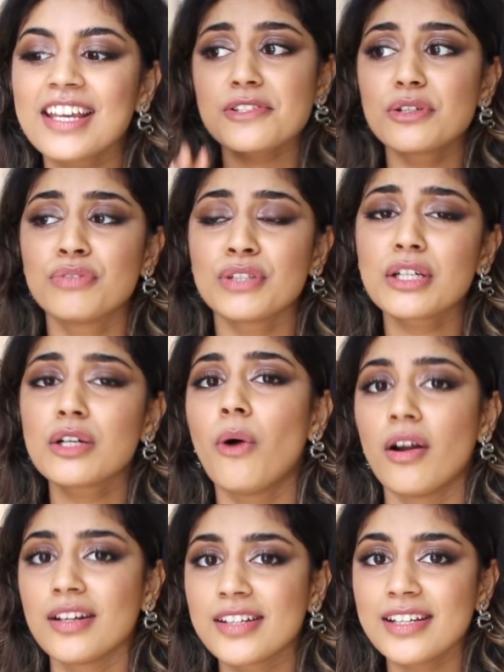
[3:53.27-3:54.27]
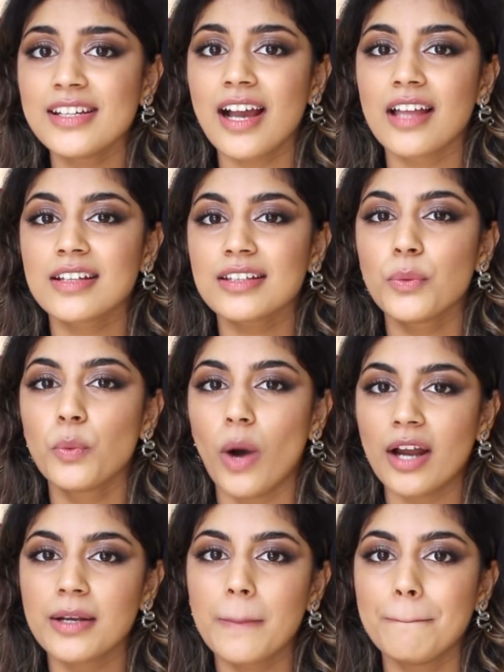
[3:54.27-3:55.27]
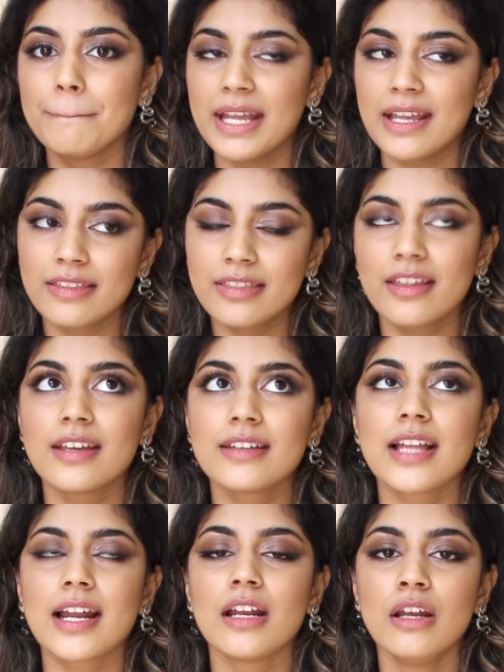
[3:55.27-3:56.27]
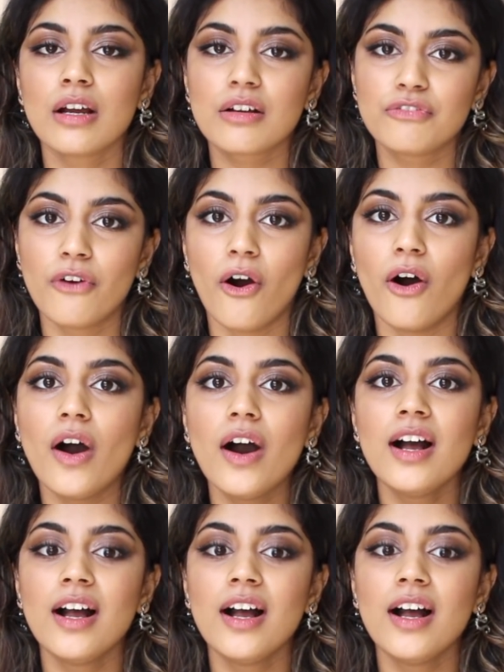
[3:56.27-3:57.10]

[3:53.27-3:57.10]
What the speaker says: So for the quality, I think the one main thing that I look for,